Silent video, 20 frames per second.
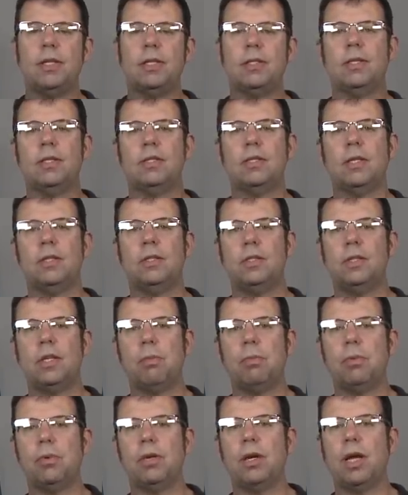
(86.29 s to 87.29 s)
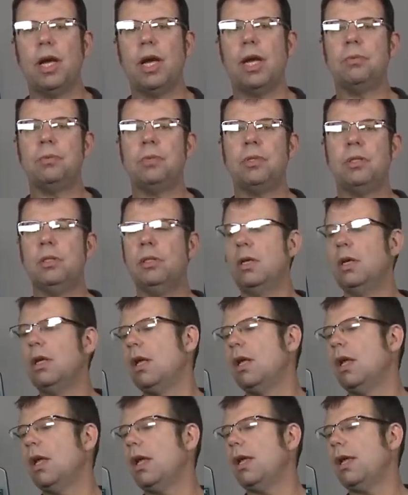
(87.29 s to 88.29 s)
This is a separate option
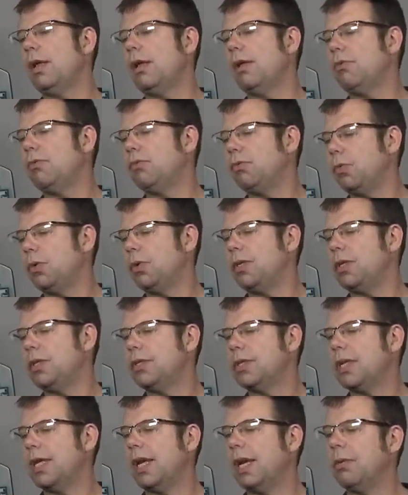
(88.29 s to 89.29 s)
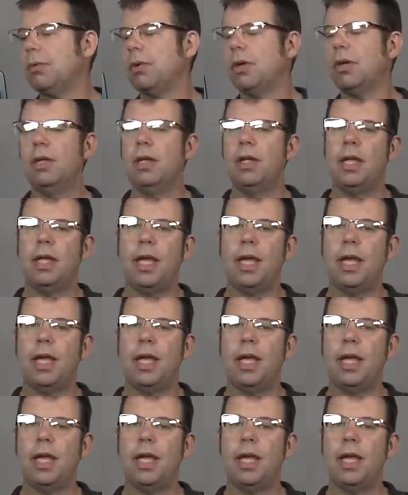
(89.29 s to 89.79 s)
uh, for this camera,